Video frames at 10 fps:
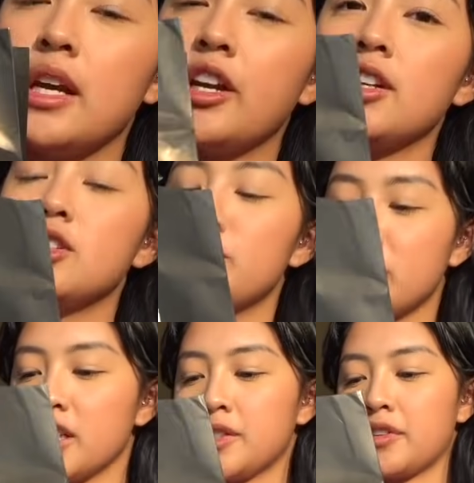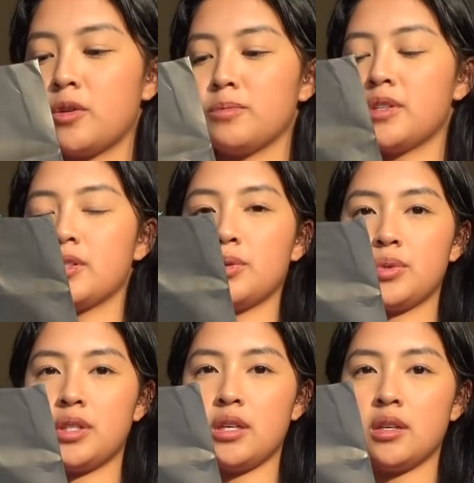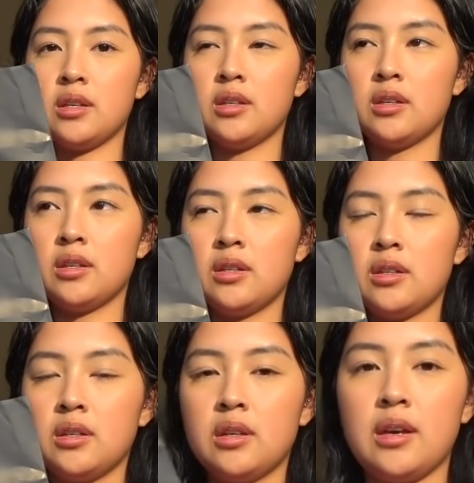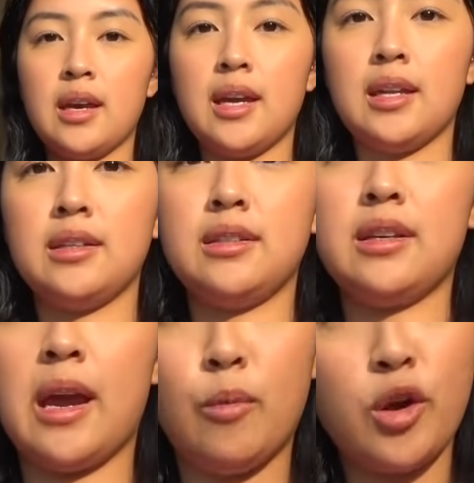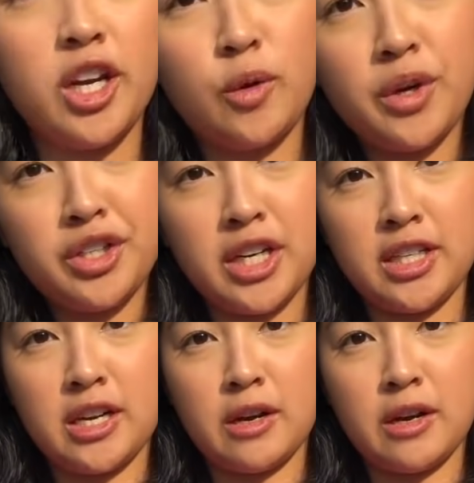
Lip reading: I got some shirts from Stussy. And I'm wearing one right